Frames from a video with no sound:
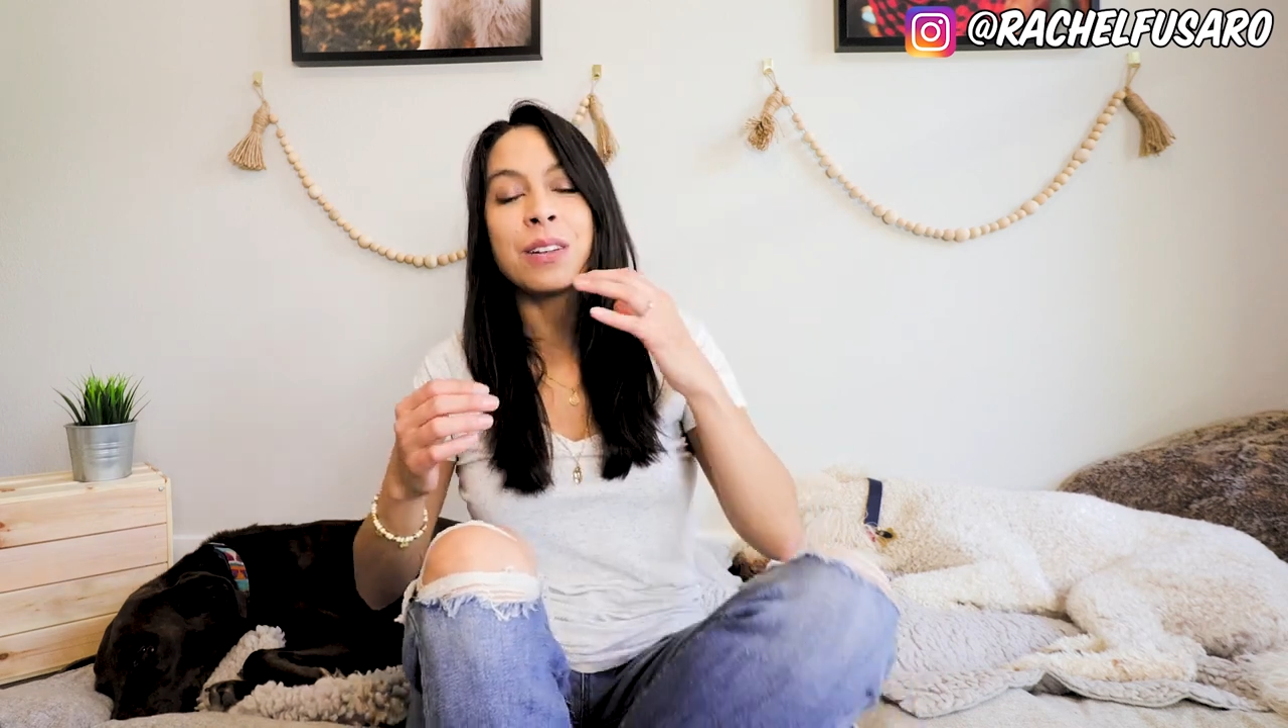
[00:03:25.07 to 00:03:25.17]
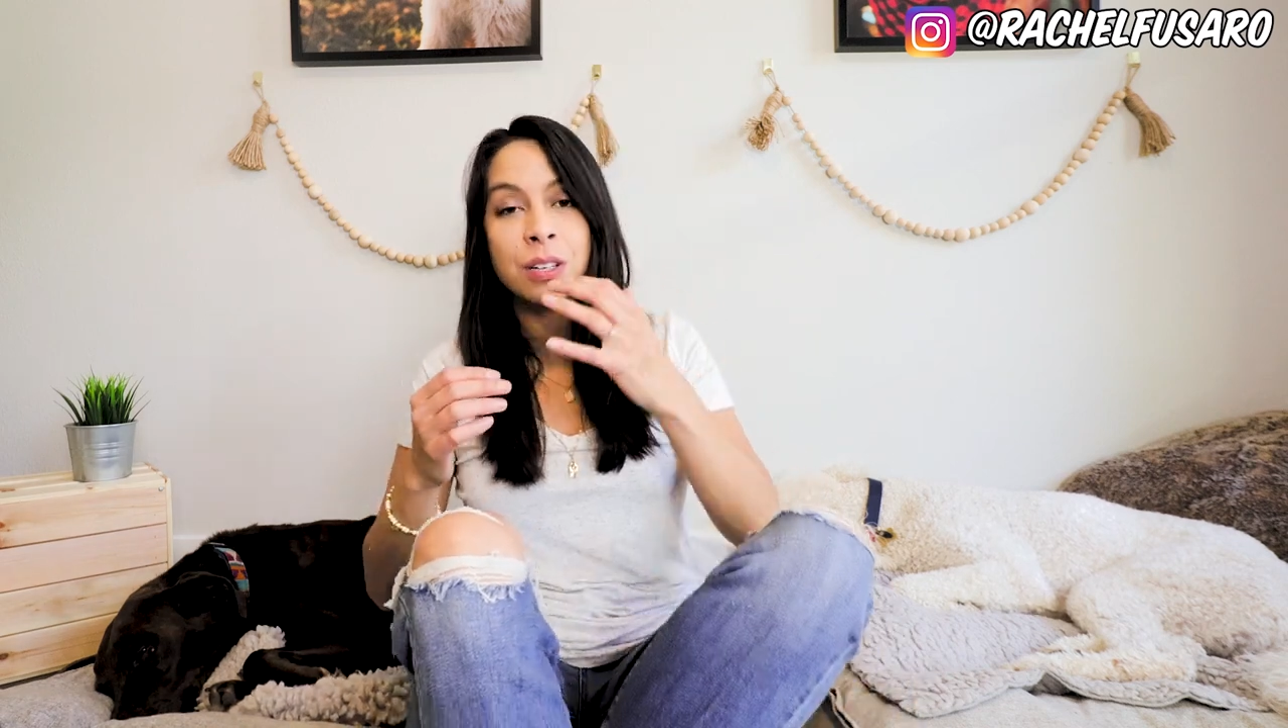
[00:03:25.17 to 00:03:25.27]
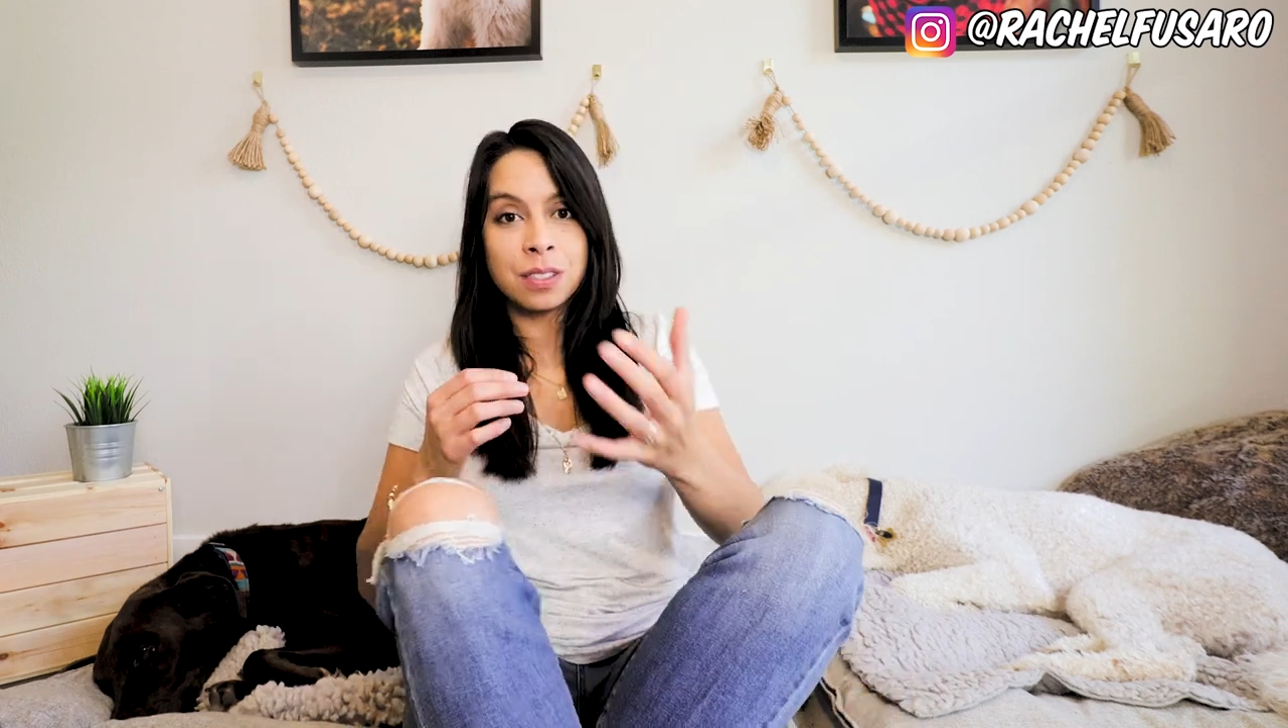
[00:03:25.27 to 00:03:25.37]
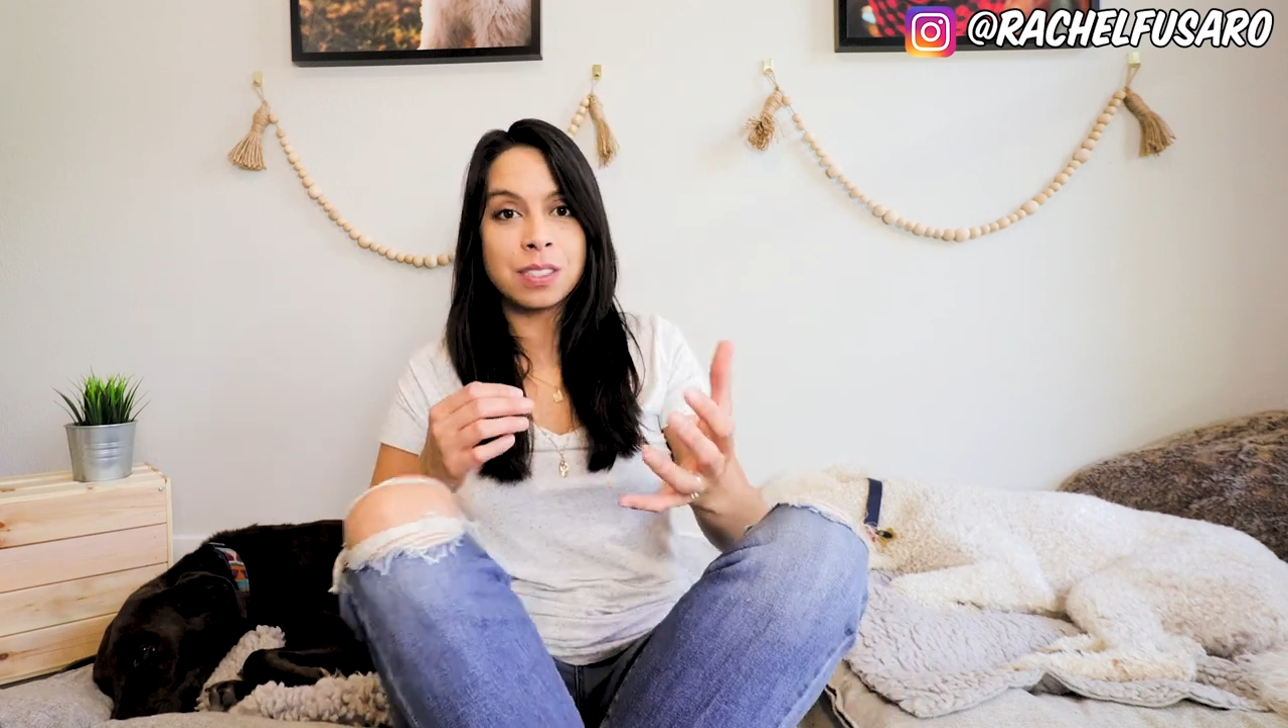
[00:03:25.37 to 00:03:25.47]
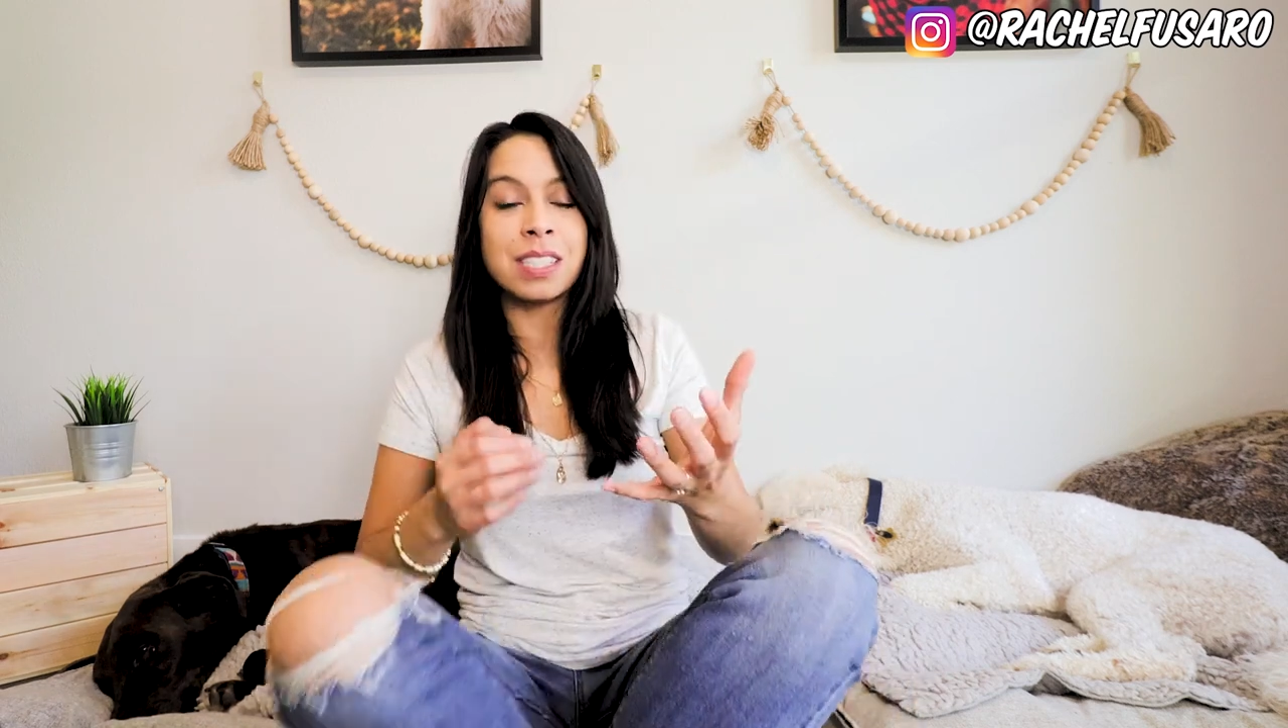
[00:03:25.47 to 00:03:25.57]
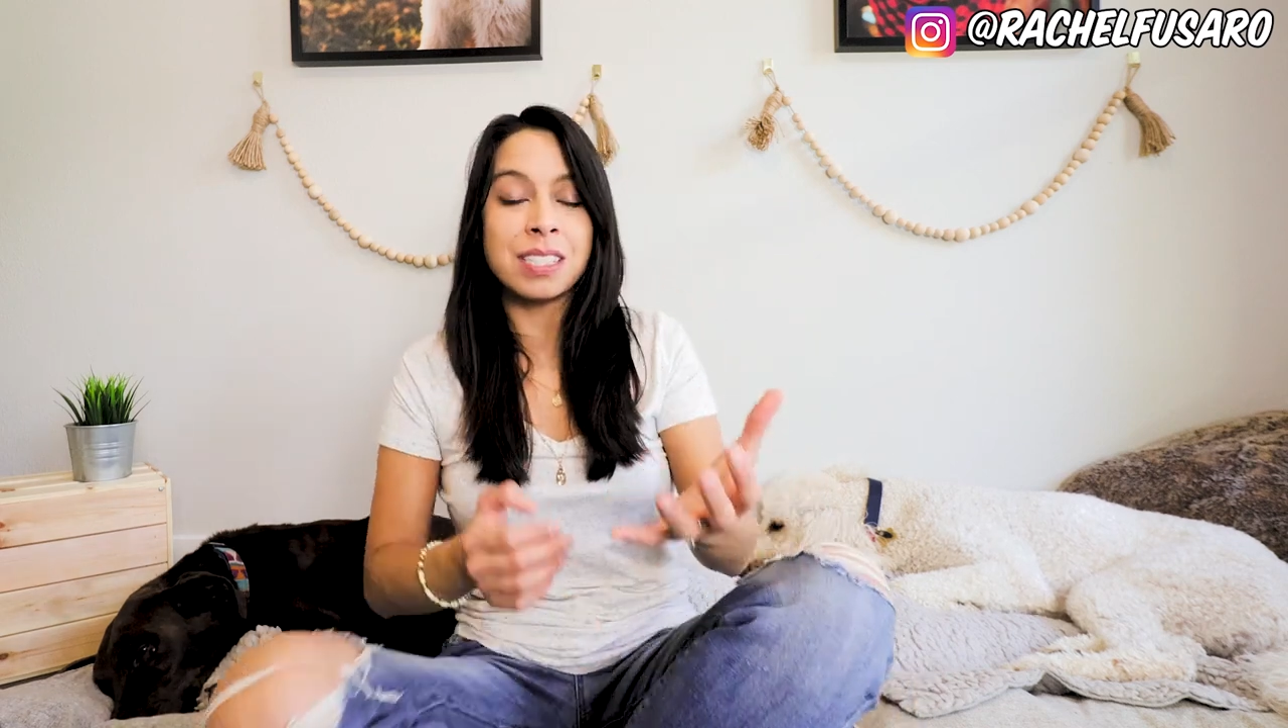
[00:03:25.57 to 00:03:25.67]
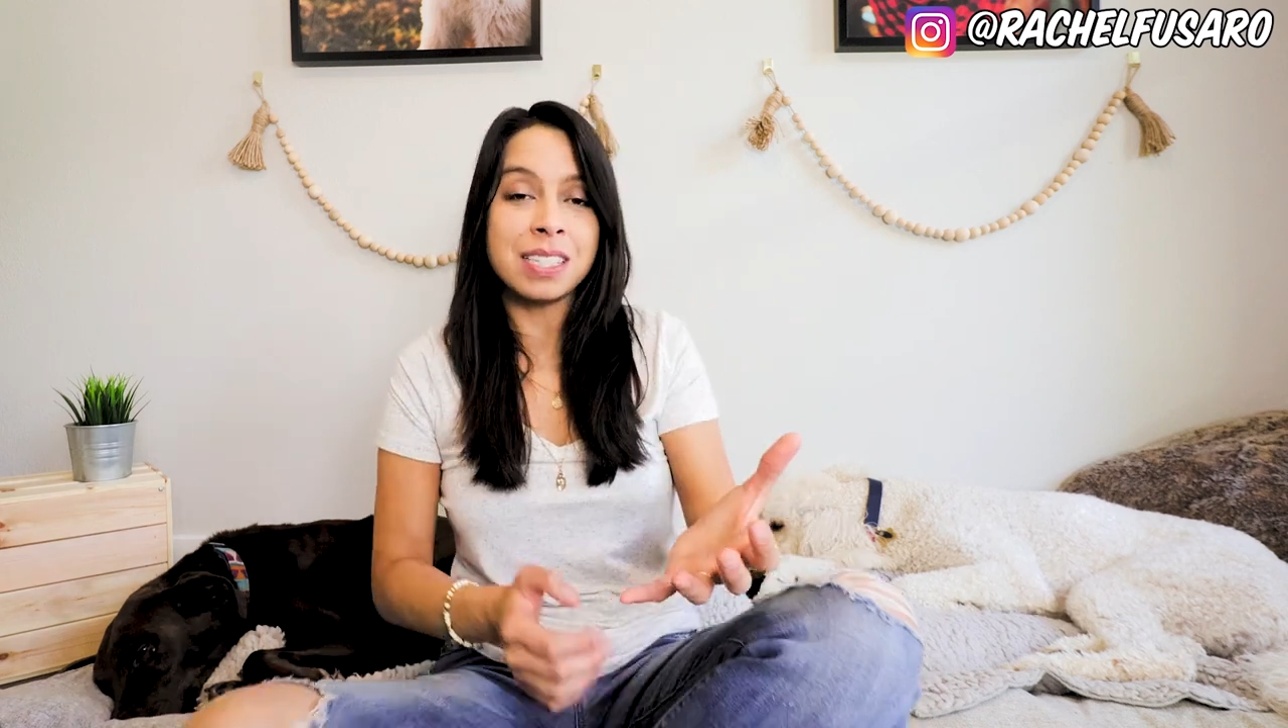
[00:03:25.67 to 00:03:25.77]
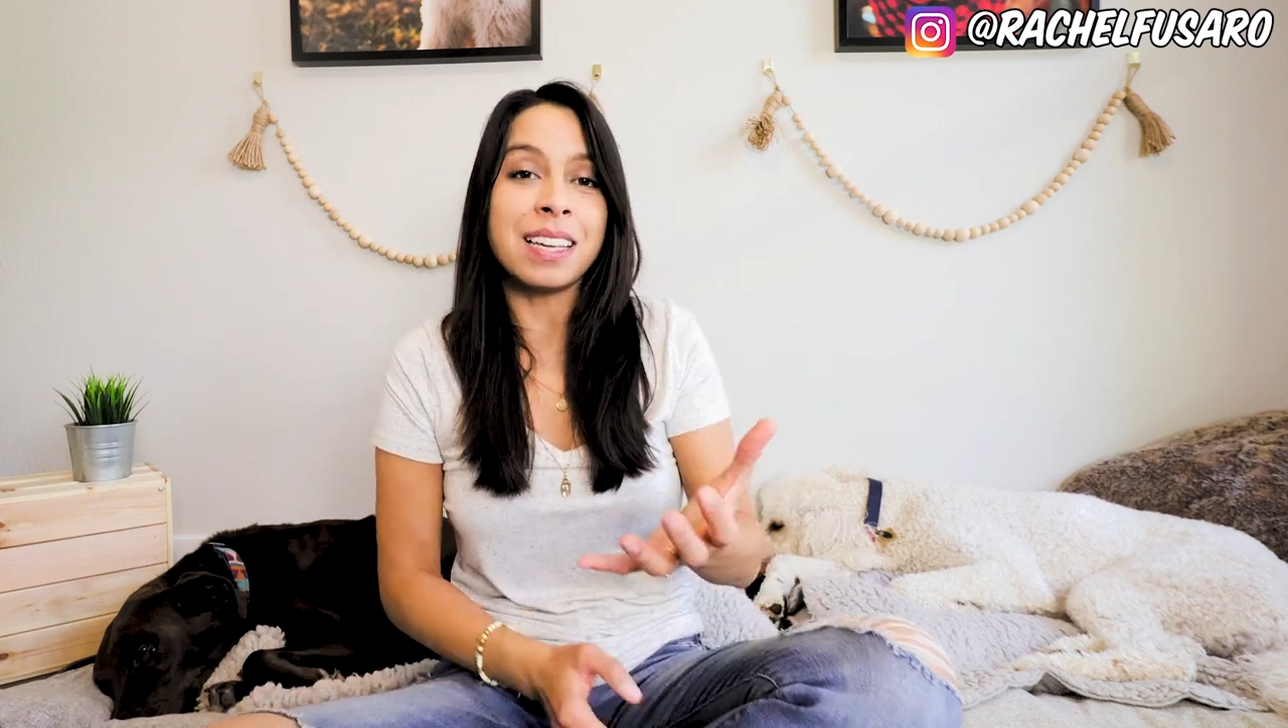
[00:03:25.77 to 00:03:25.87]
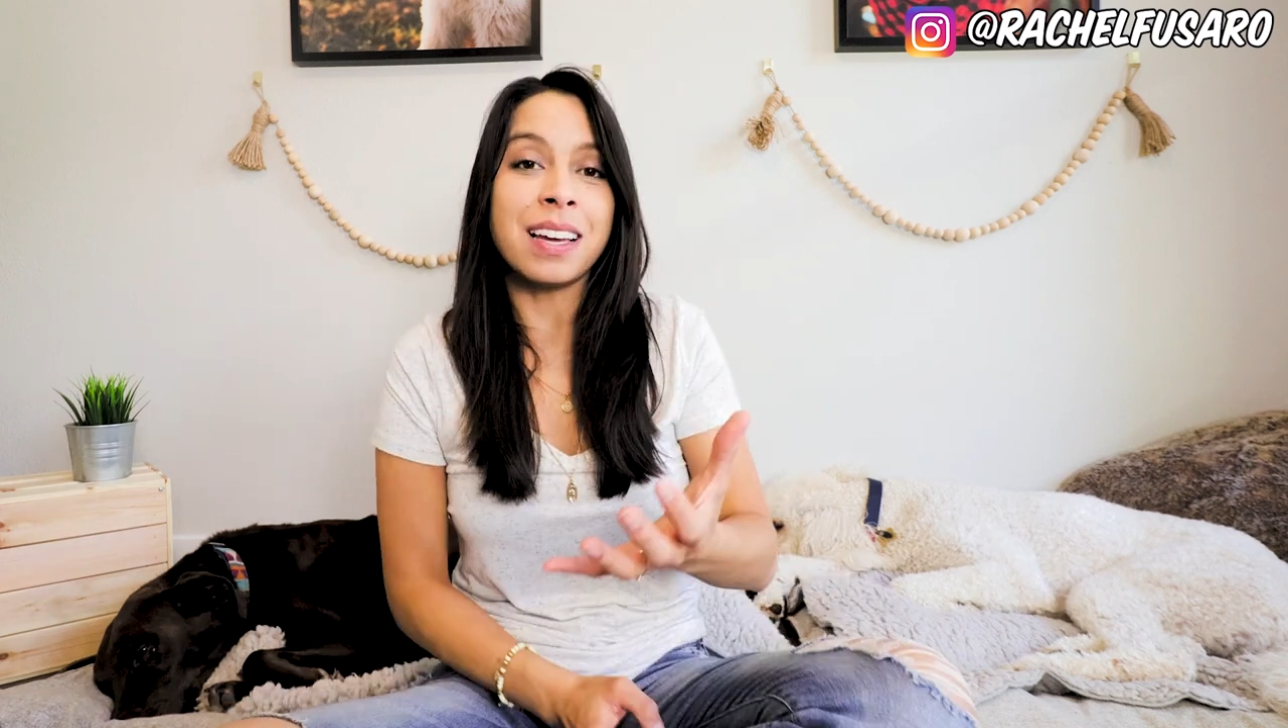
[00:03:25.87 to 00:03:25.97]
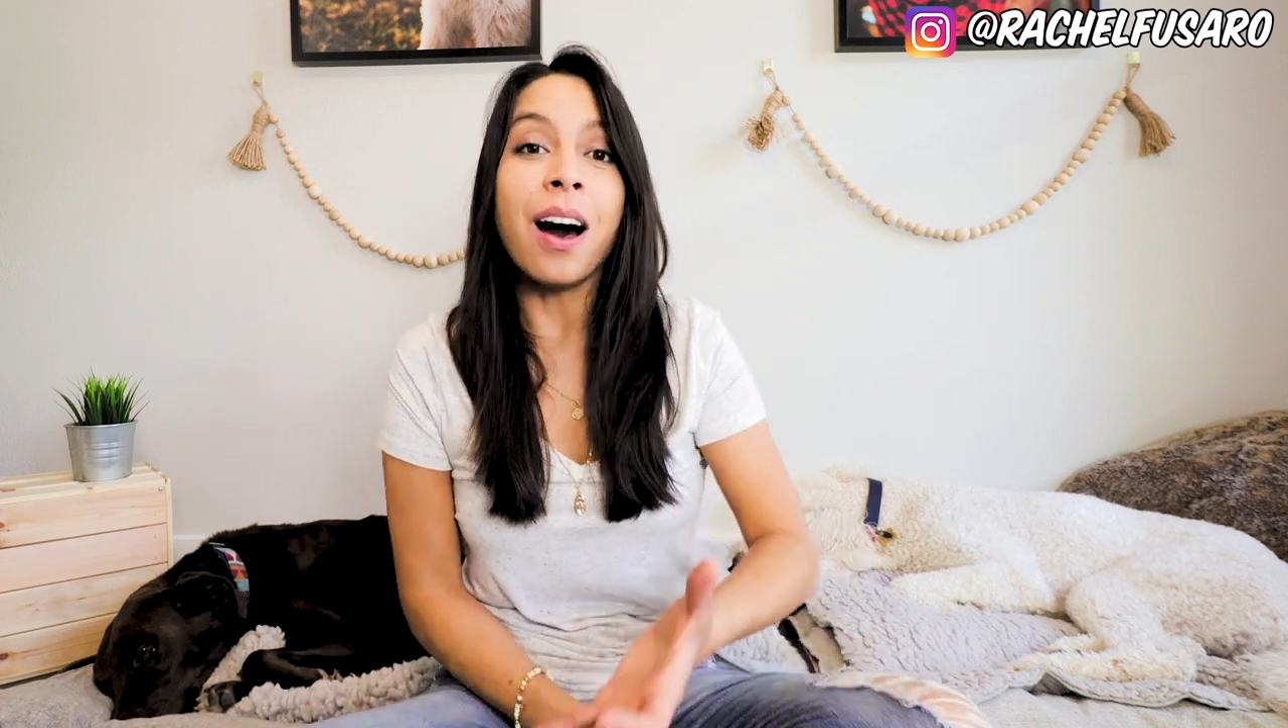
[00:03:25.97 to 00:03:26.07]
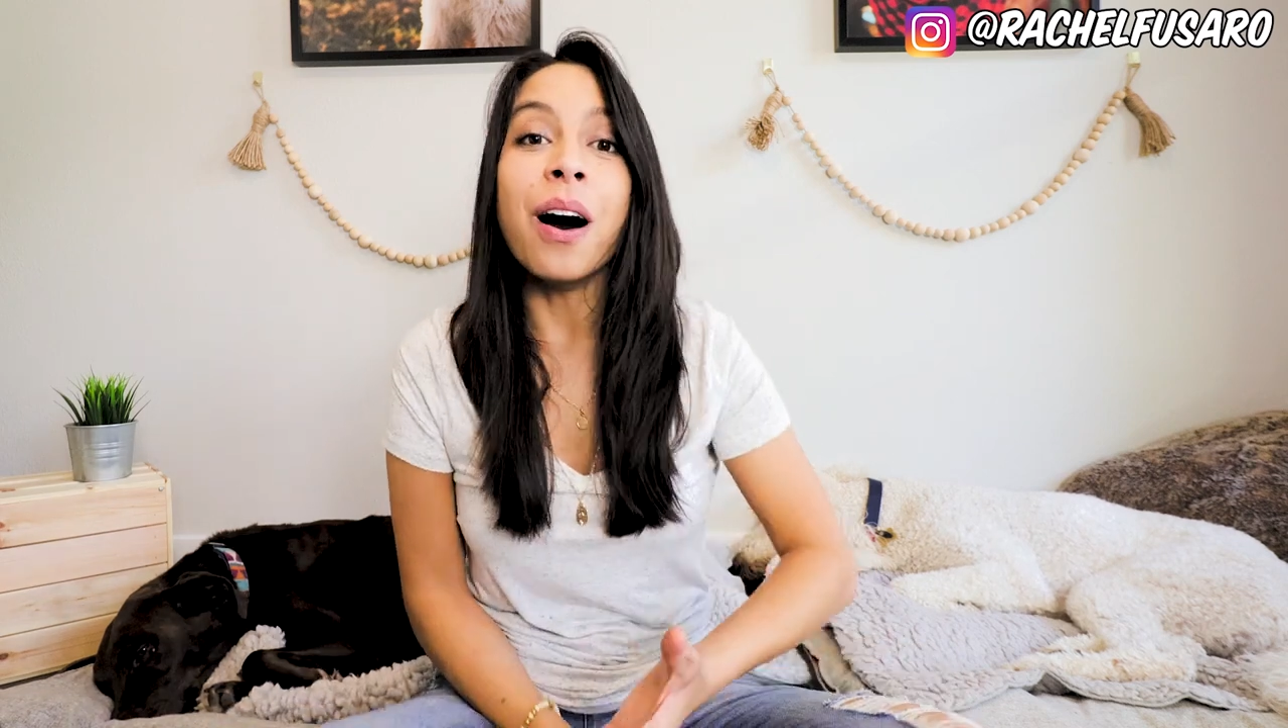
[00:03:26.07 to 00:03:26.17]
consisting